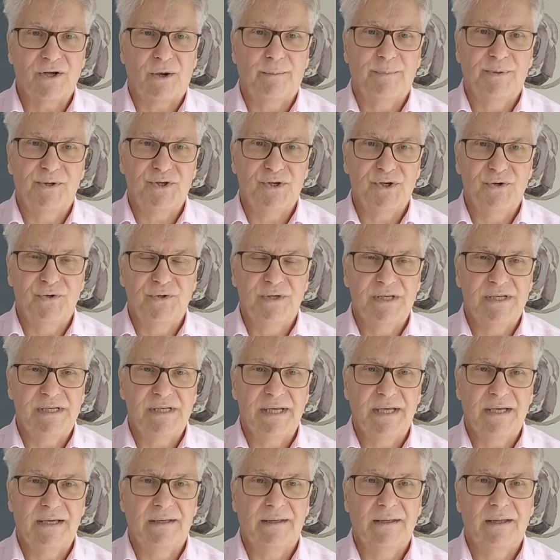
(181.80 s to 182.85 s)

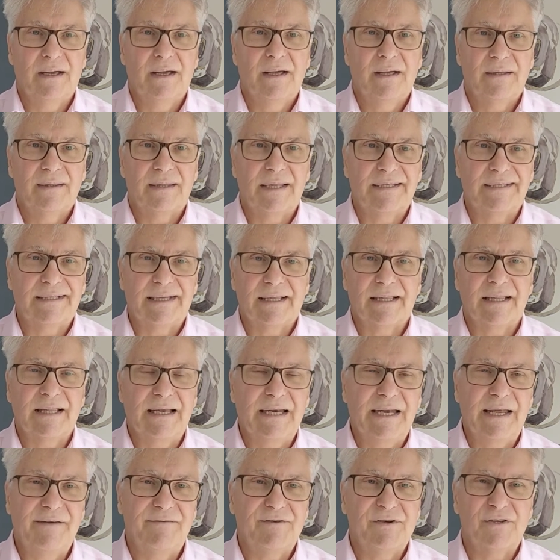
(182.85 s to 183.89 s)
opportunity, and they suddenly
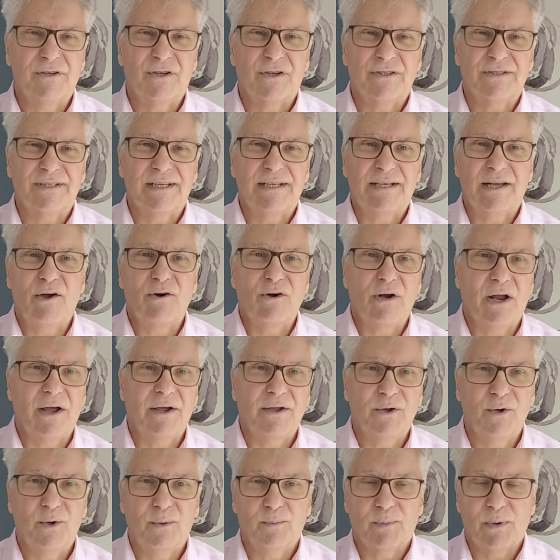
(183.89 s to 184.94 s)
leave you because they don't
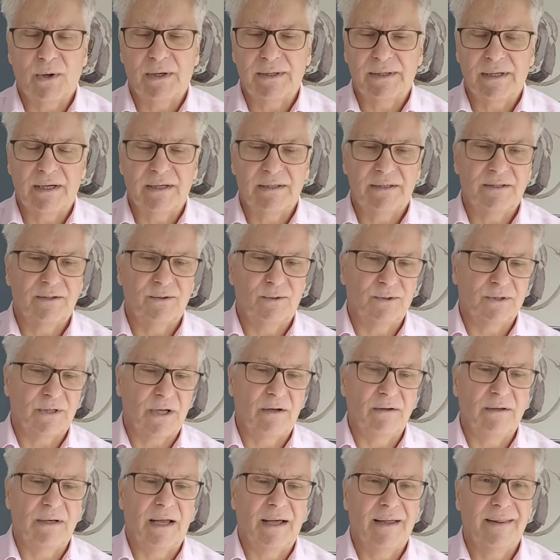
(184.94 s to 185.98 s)
like your product or
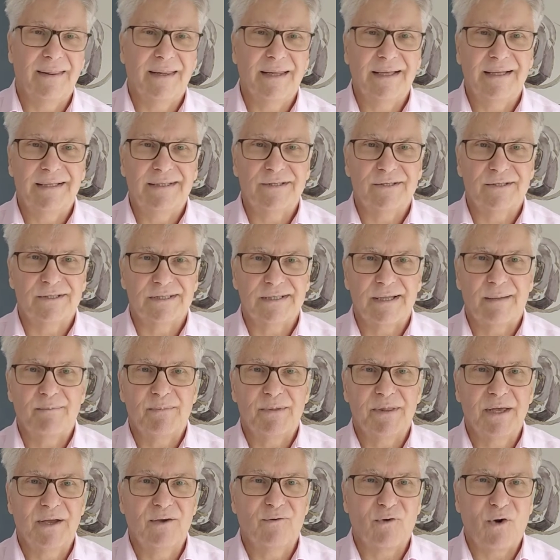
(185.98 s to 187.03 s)
don't like this, there's
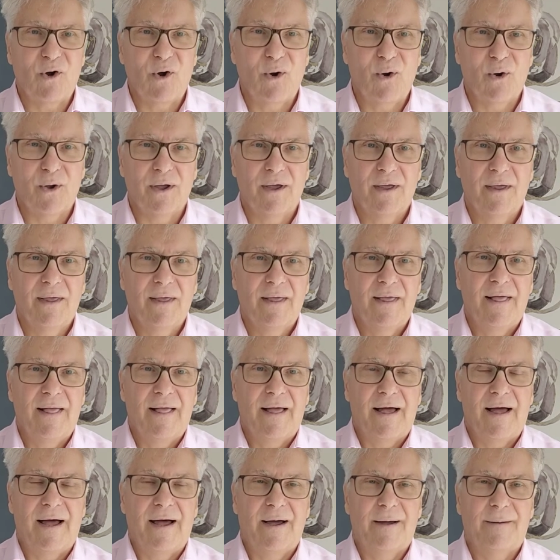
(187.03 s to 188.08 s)
something wrong.
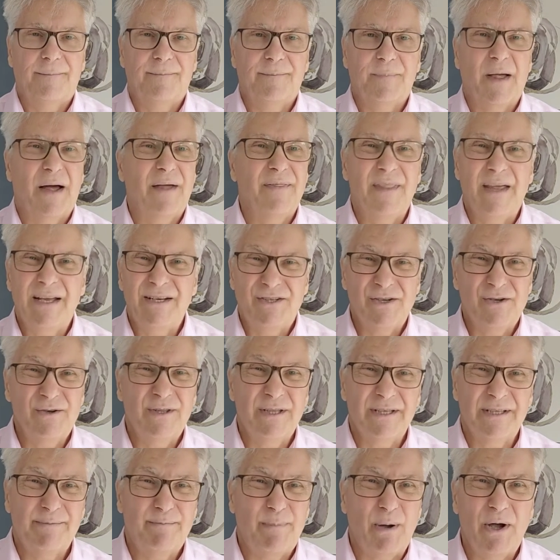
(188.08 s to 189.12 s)
And they do
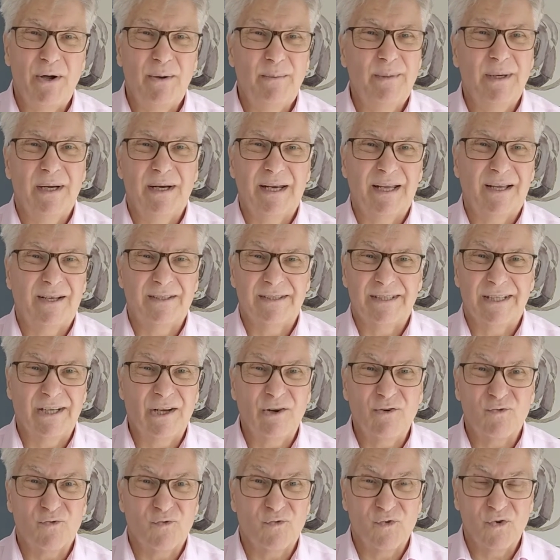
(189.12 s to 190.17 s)
this permanently because they
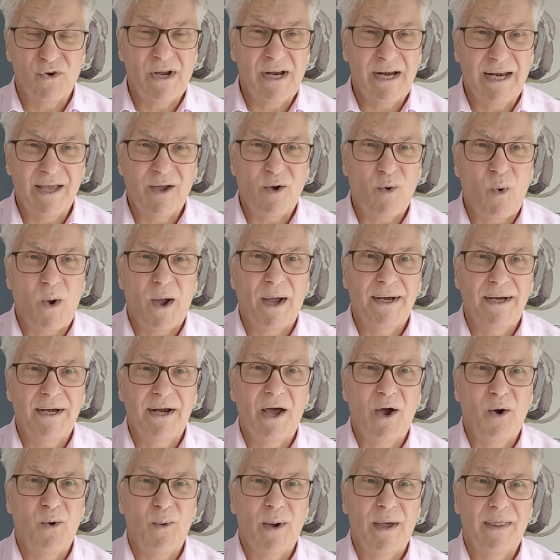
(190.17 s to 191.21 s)
don't really quite
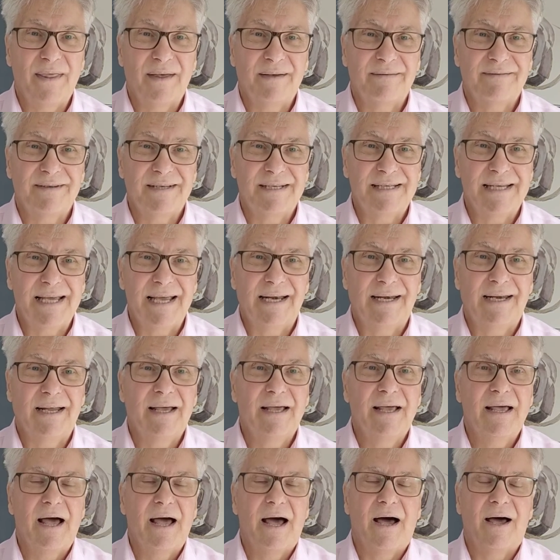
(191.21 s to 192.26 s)
know where they fit in,
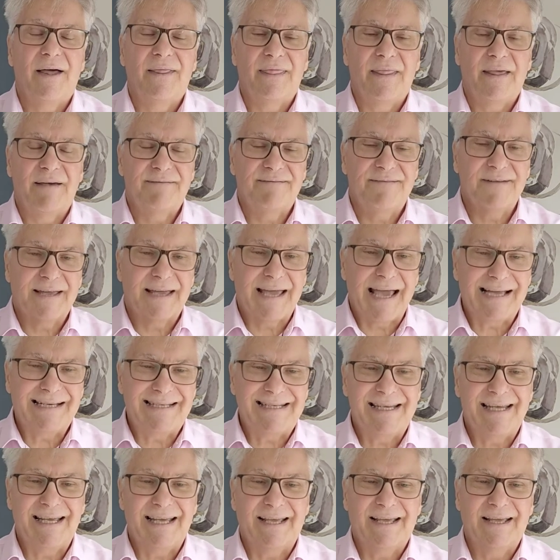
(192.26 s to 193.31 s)
and they're
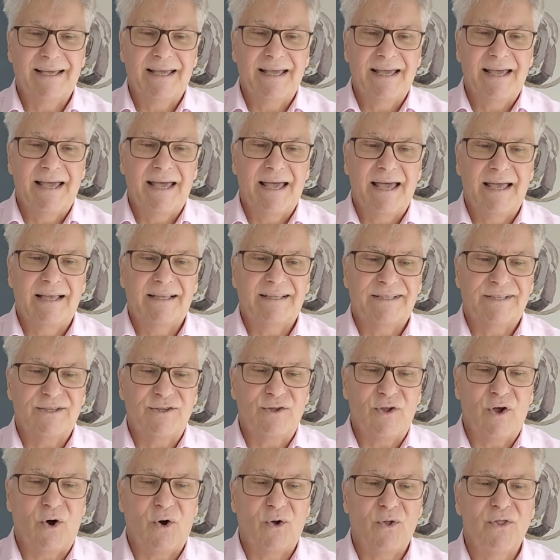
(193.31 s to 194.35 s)
forgetting it's
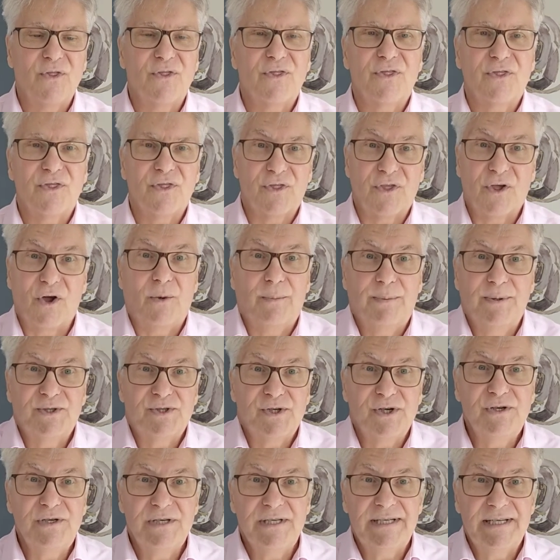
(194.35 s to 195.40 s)
not, the
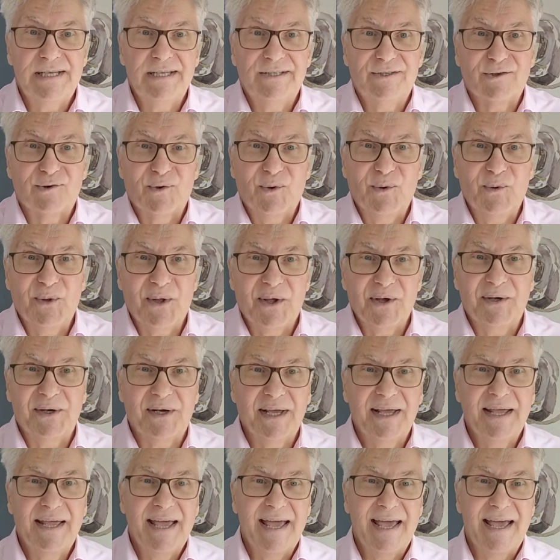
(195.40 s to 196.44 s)
opportunities are all good,
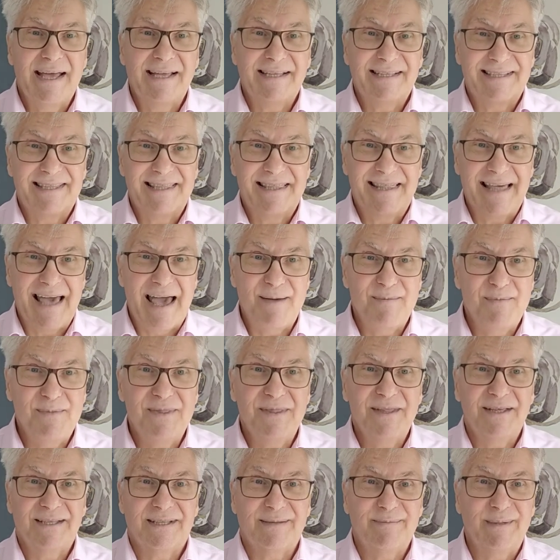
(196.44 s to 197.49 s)
it's
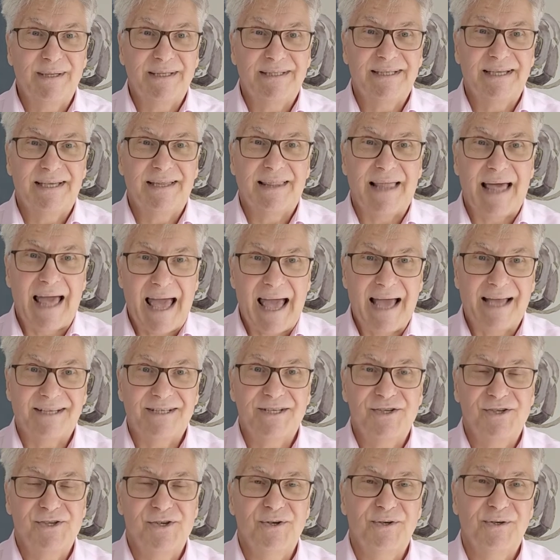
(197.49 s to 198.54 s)
them that's missing that
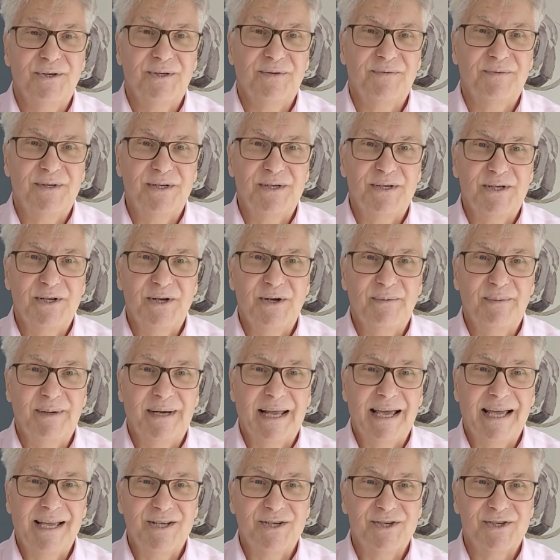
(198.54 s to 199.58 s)
attitude of
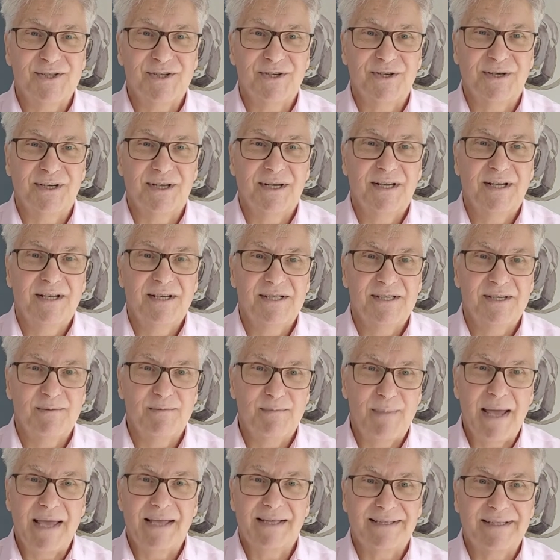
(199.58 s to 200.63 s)
determination to
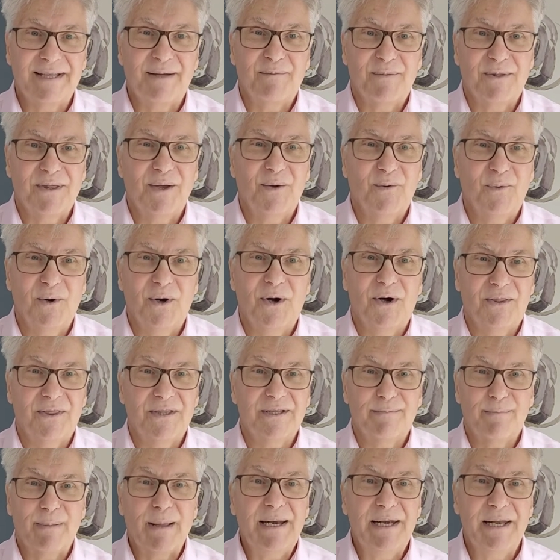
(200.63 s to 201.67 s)
make something work.
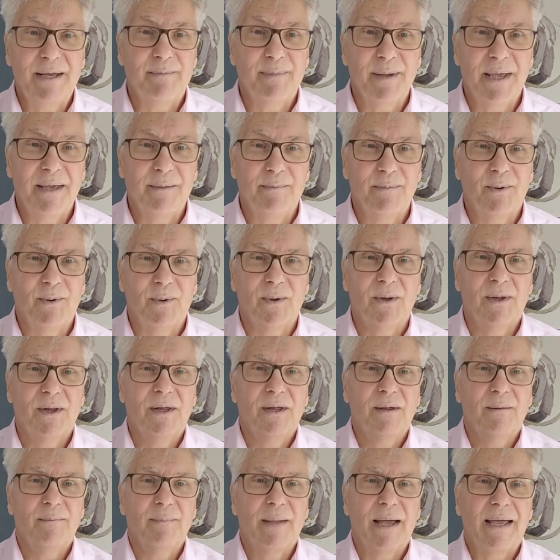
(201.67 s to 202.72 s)
There's plenty of people
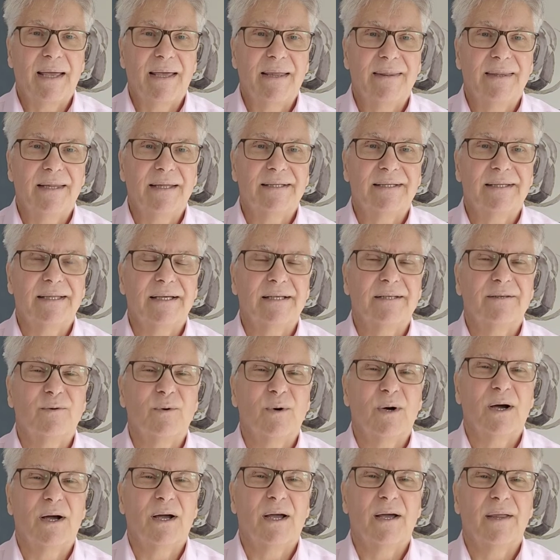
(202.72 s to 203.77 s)
making these things
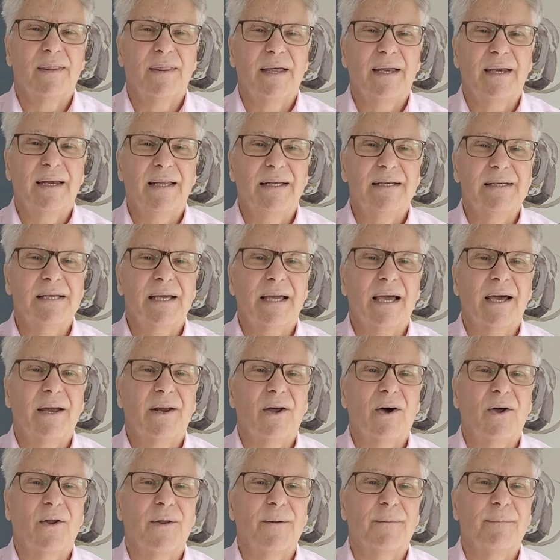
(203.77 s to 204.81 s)
work and they need to get
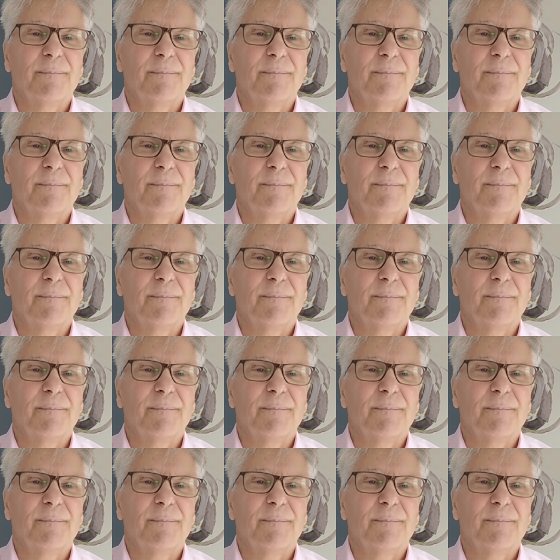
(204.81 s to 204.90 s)
on.